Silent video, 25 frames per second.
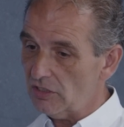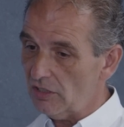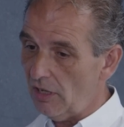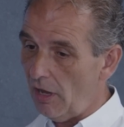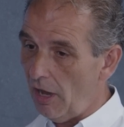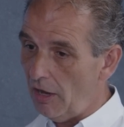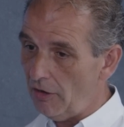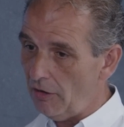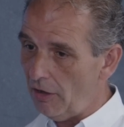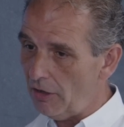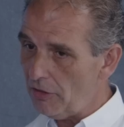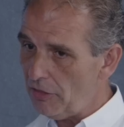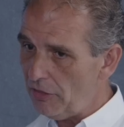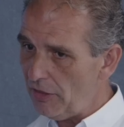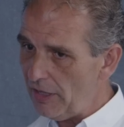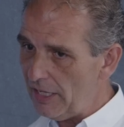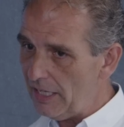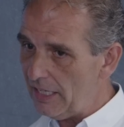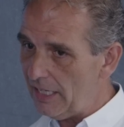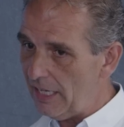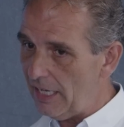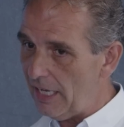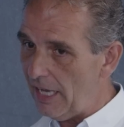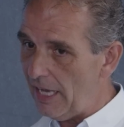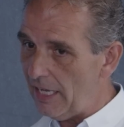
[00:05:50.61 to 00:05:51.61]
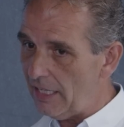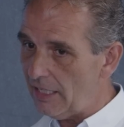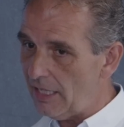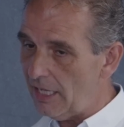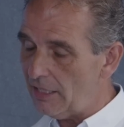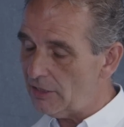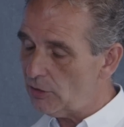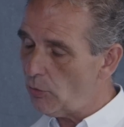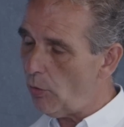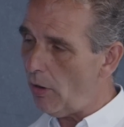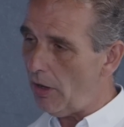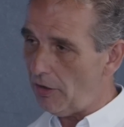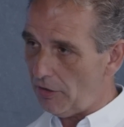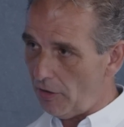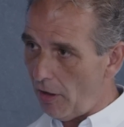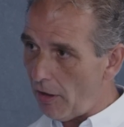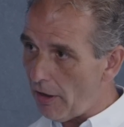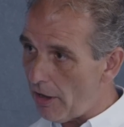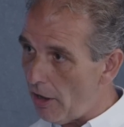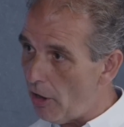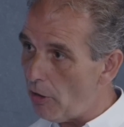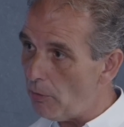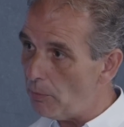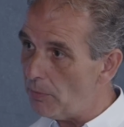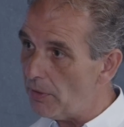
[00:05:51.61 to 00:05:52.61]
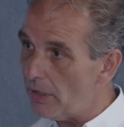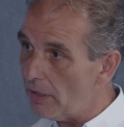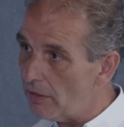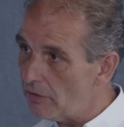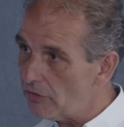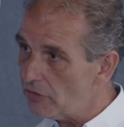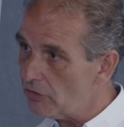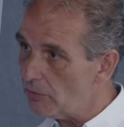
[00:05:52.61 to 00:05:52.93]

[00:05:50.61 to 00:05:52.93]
And, and I think it, it's quite an eye-opener,